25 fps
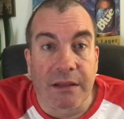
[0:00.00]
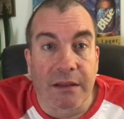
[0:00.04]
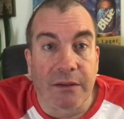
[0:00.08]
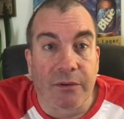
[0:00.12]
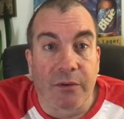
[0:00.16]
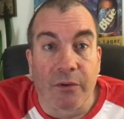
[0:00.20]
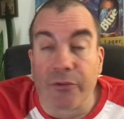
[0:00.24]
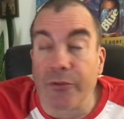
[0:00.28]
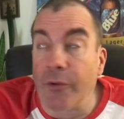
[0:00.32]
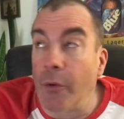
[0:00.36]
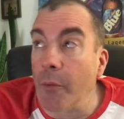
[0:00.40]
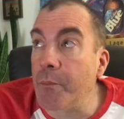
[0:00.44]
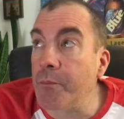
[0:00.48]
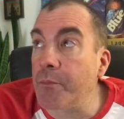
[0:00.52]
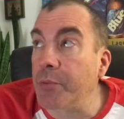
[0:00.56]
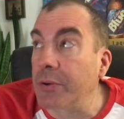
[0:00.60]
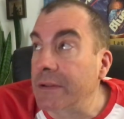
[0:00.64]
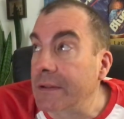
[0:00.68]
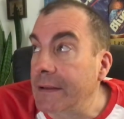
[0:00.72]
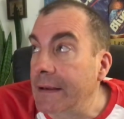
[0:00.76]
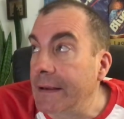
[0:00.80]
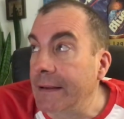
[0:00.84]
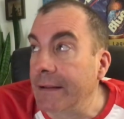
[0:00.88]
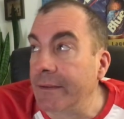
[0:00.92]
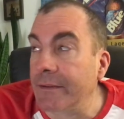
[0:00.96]
There's no
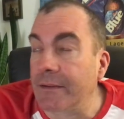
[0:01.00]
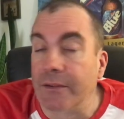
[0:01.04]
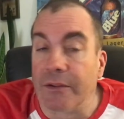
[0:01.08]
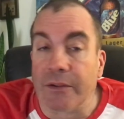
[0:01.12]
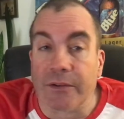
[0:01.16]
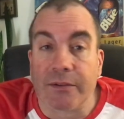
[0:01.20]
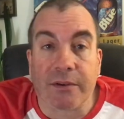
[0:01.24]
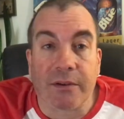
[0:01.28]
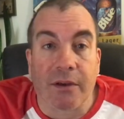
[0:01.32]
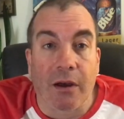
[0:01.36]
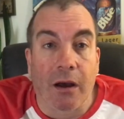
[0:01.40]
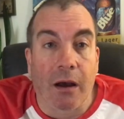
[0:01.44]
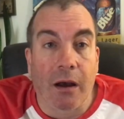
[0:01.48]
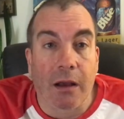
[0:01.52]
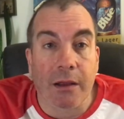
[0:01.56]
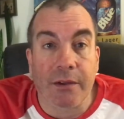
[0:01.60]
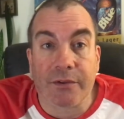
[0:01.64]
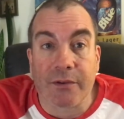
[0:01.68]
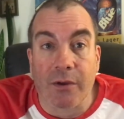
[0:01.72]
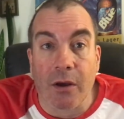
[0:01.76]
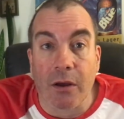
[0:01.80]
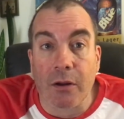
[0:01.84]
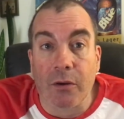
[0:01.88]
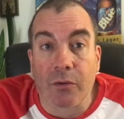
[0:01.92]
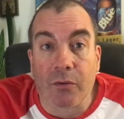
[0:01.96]
planes in the sky. It's
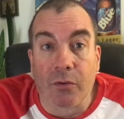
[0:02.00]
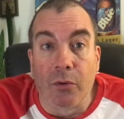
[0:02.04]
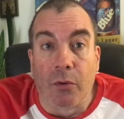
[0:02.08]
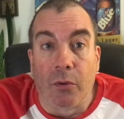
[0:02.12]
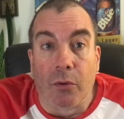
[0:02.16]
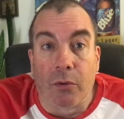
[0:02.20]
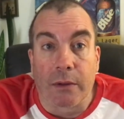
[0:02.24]
kind of cool.